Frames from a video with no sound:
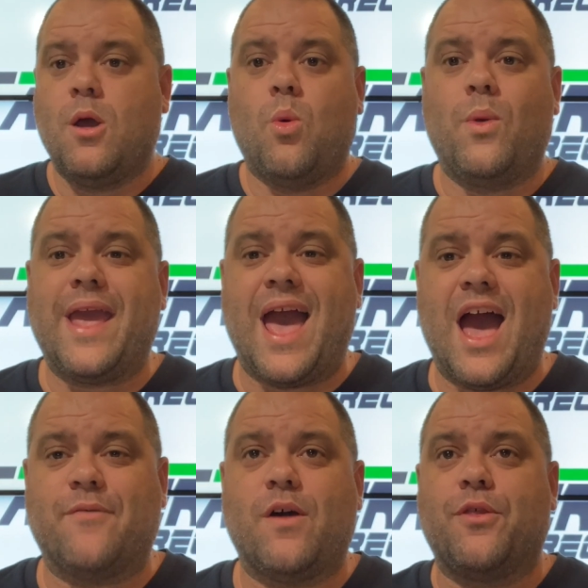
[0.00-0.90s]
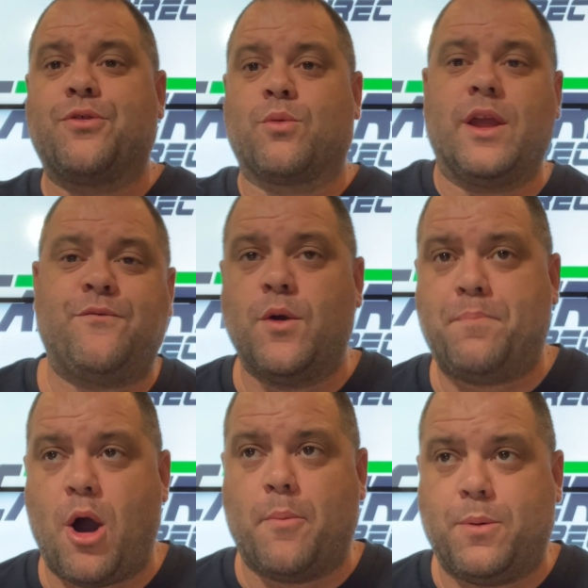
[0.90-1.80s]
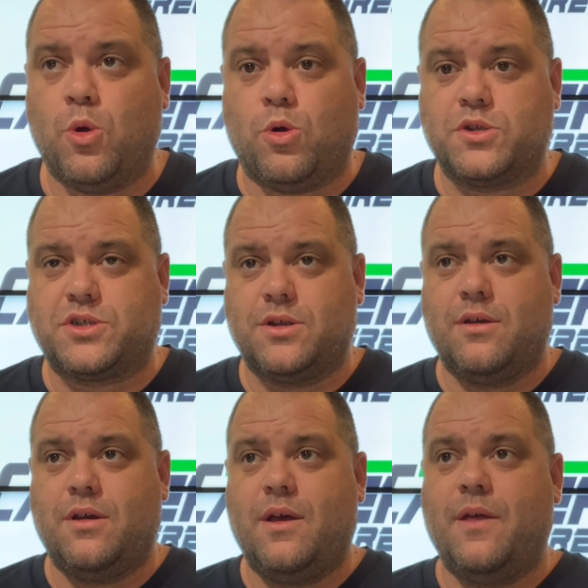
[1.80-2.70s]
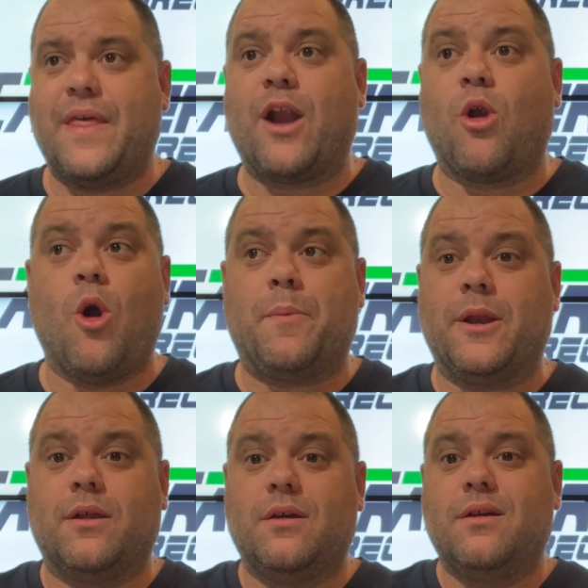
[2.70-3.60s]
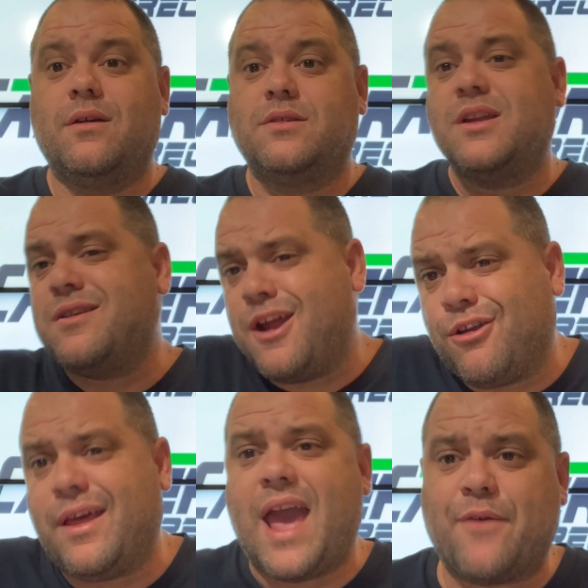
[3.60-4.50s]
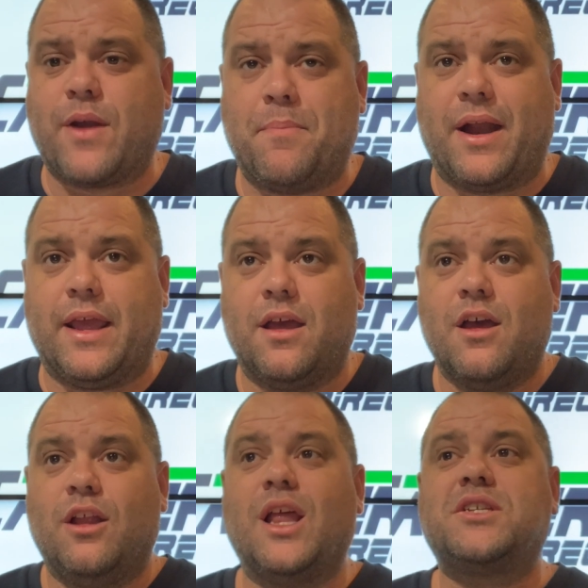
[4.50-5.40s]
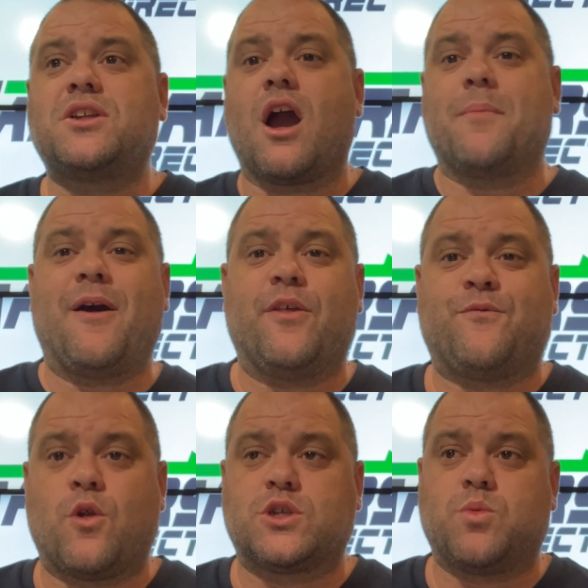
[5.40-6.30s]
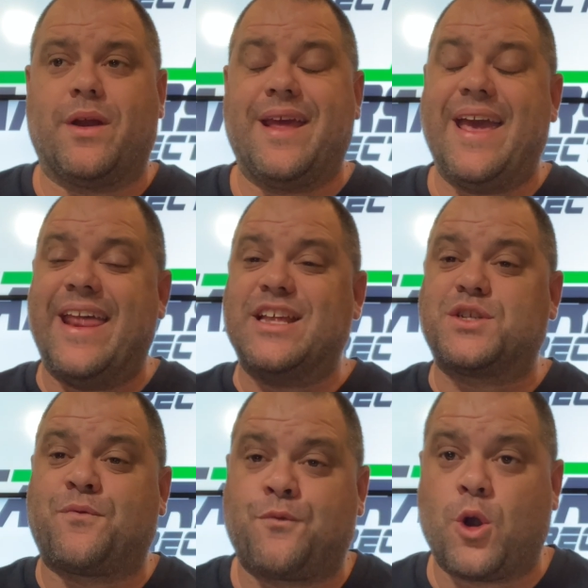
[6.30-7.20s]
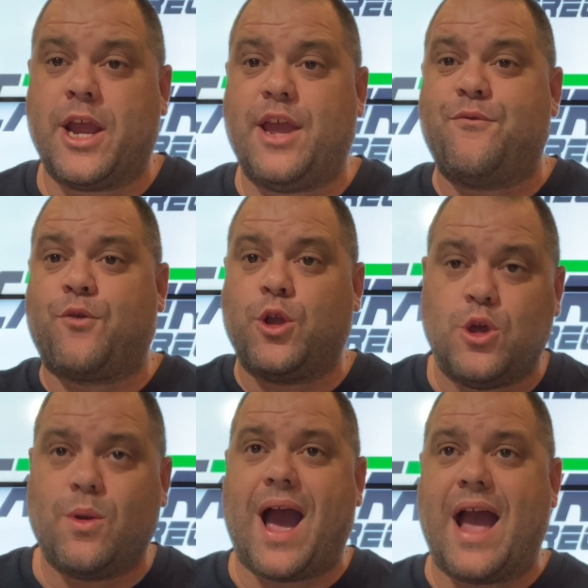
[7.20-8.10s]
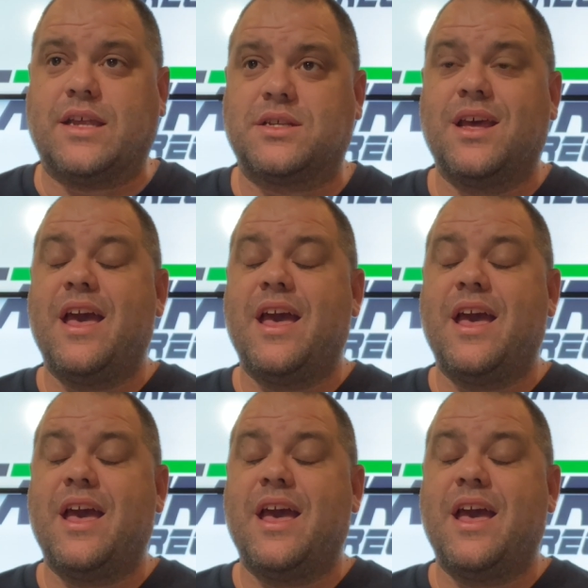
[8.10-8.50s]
We have 3 football pools that are open to nearly everybody. Let's talk about the first one. It is free for you guys.